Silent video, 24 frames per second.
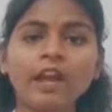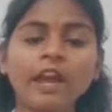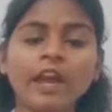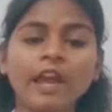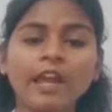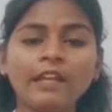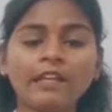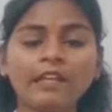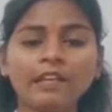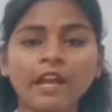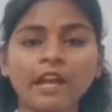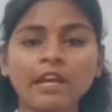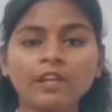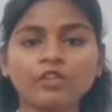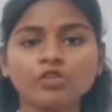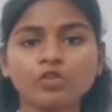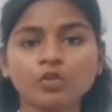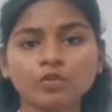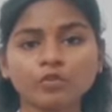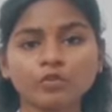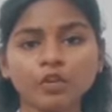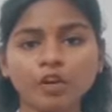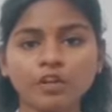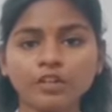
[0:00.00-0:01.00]
and last
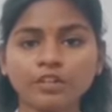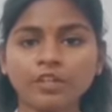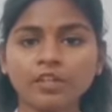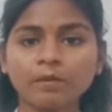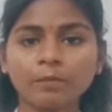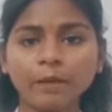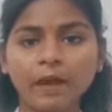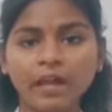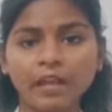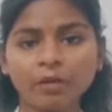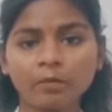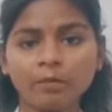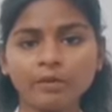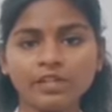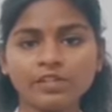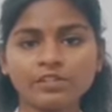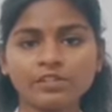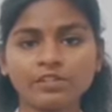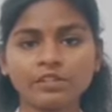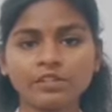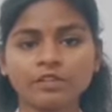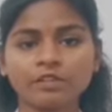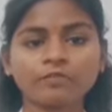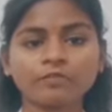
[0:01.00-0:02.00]
2 for the
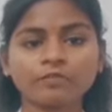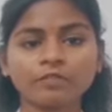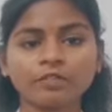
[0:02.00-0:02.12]
palpation.